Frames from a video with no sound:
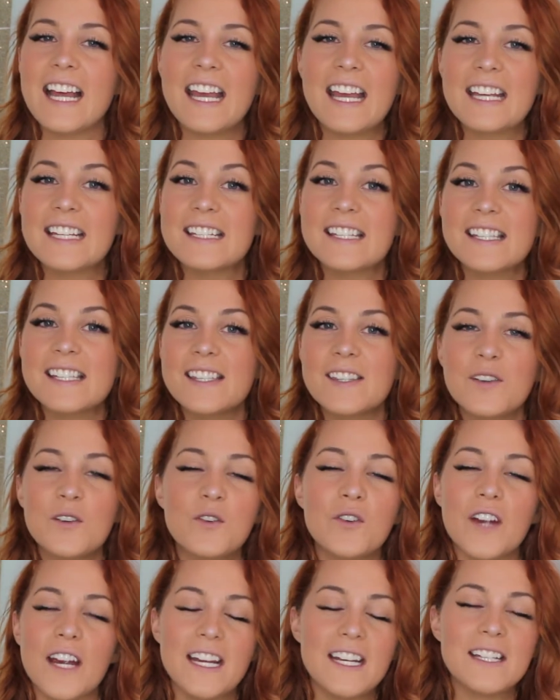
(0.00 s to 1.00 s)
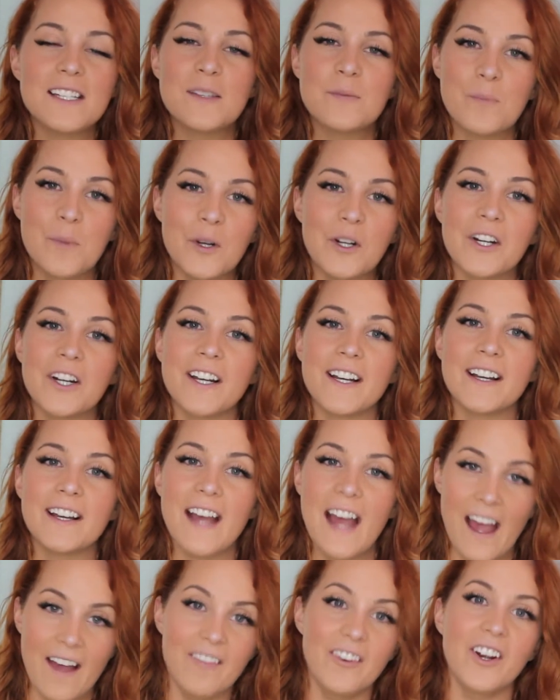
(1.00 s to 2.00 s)
It's the greatest book
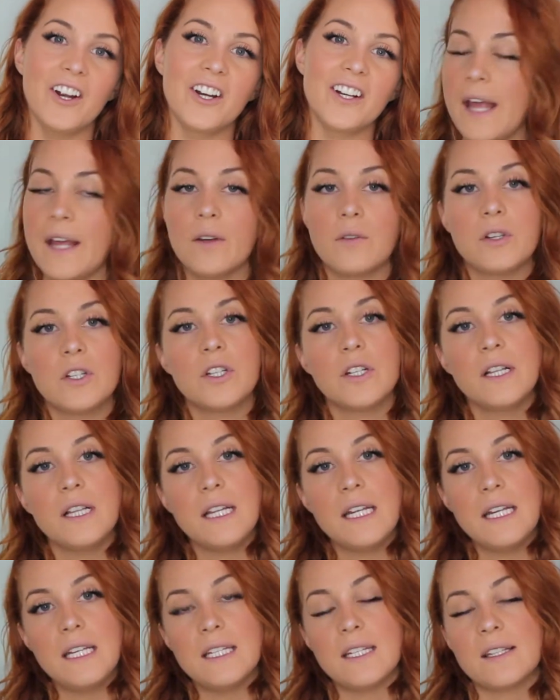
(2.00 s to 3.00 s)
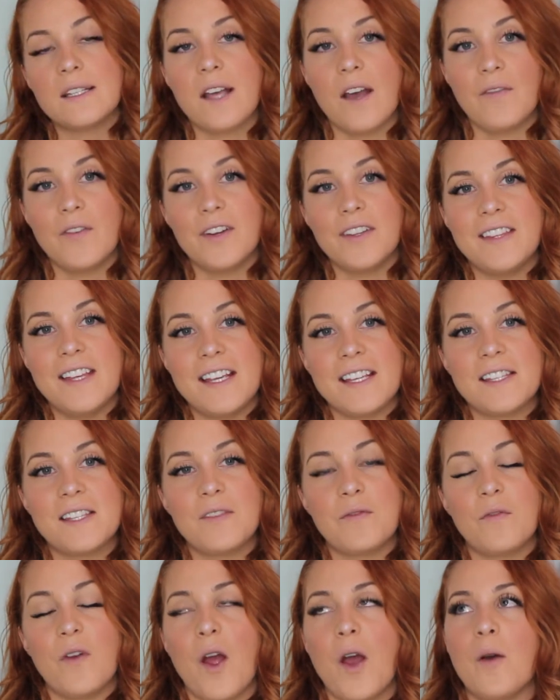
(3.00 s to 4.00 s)
ever. I originally discovered
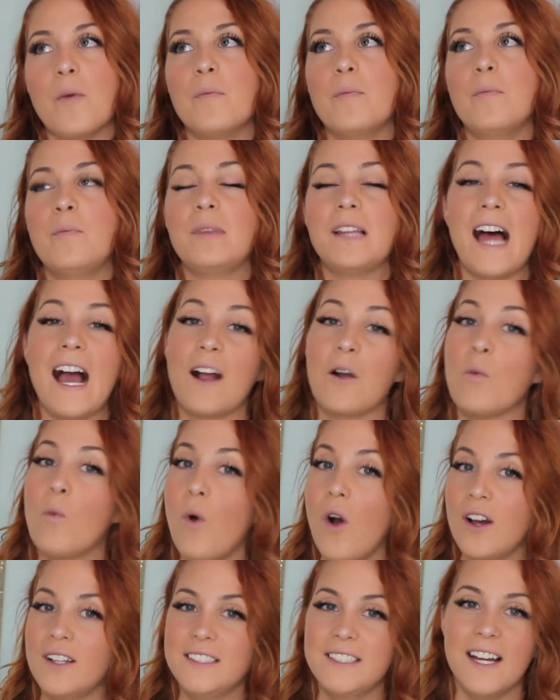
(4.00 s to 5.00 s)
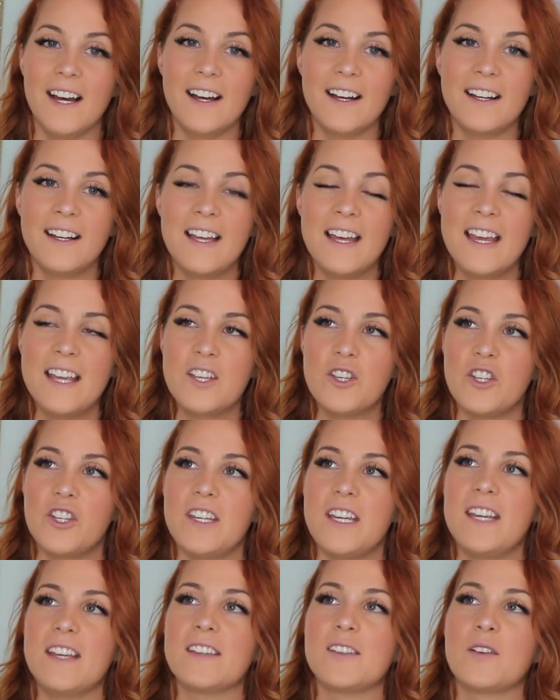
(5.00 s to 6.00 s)
this from Black Wanda.
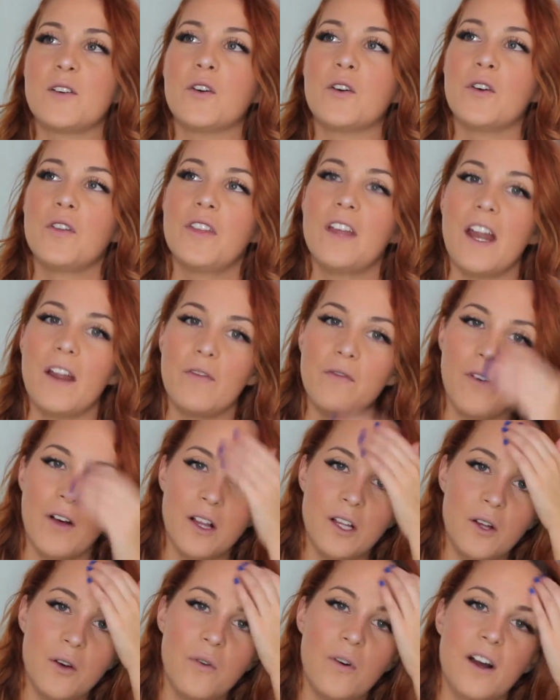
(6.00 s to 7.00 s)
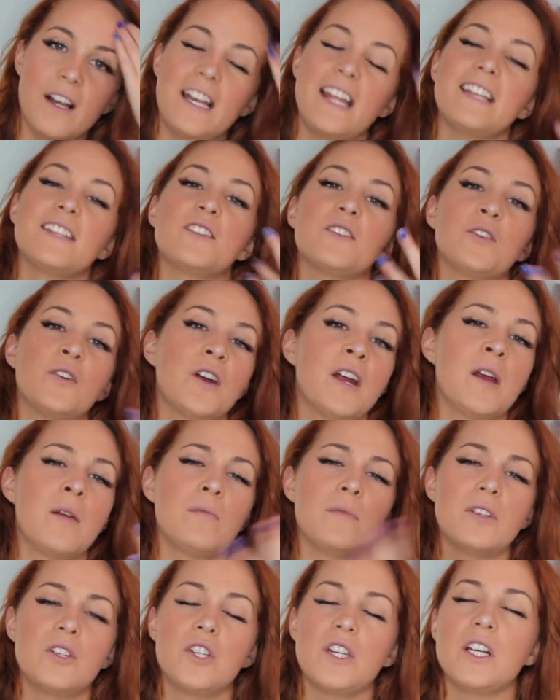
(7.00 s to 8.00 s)
She is a girl that I follow on Instagram,
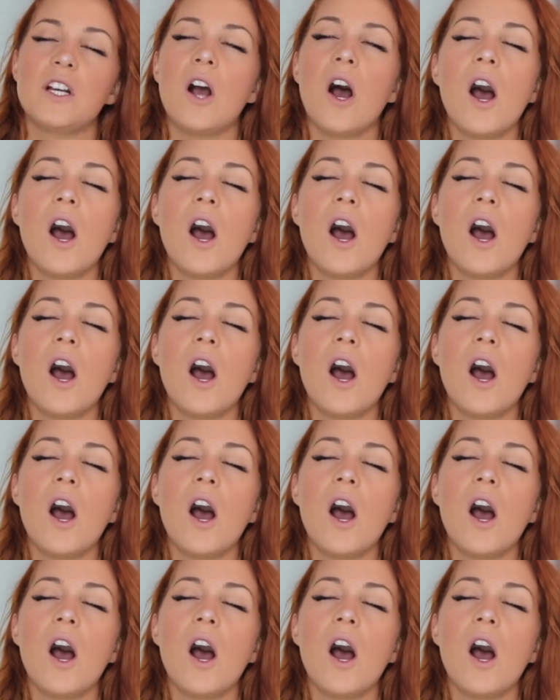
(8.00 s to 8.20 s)
and she